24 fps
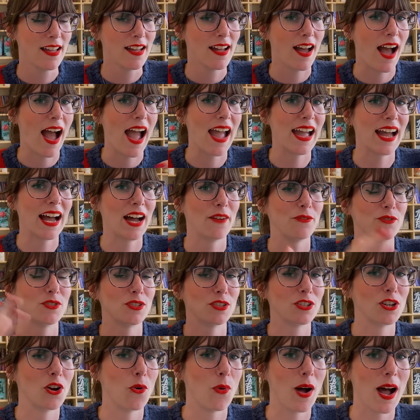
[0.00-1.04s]
I have to
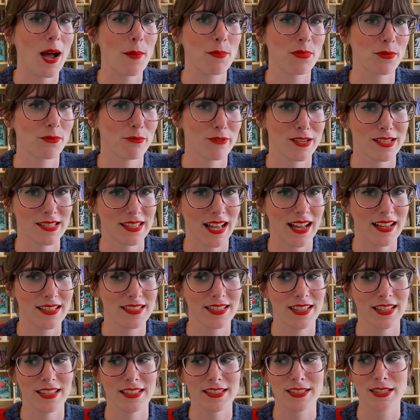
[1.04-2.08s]
go up three
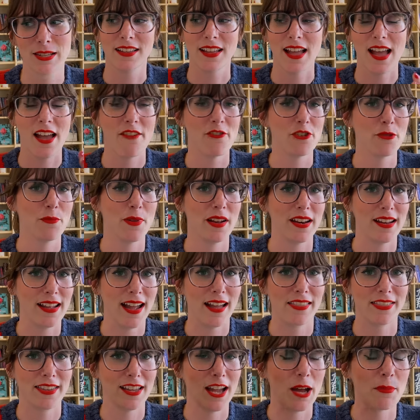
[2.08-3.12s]
sizes everybody at
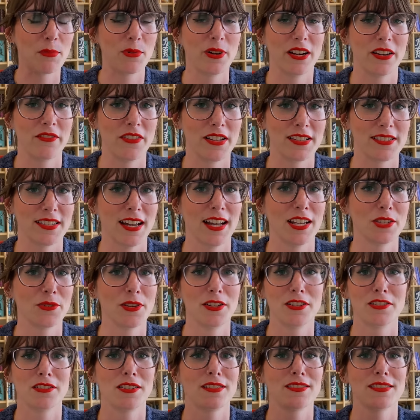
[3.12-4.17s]
the upper end of that size range
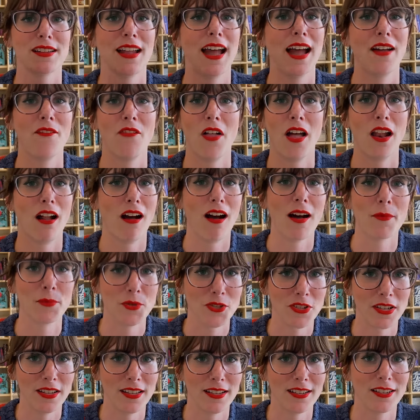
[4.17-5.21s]
doesn't have that
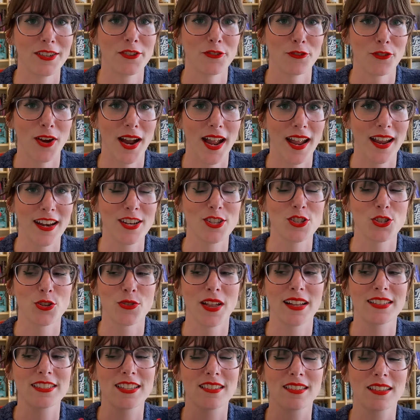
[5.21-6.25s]
option, right? So
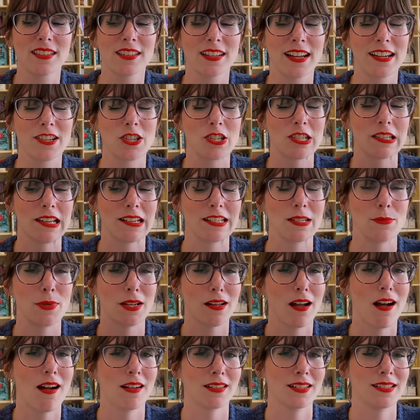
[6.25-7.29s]
that's the thing that I just like to be
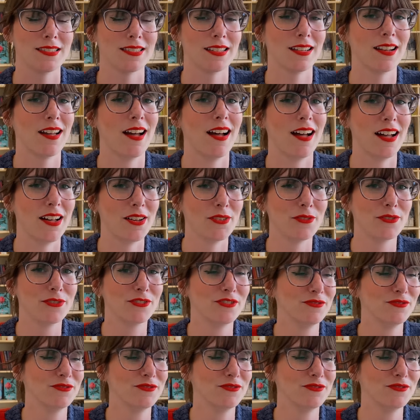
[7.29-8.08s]
cognizant of.